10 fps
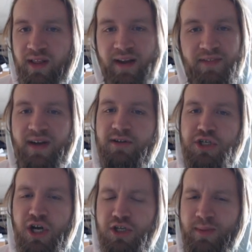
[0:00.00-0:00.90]
like if they have a
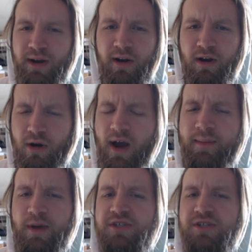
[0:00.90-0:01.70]
judgment or a crime or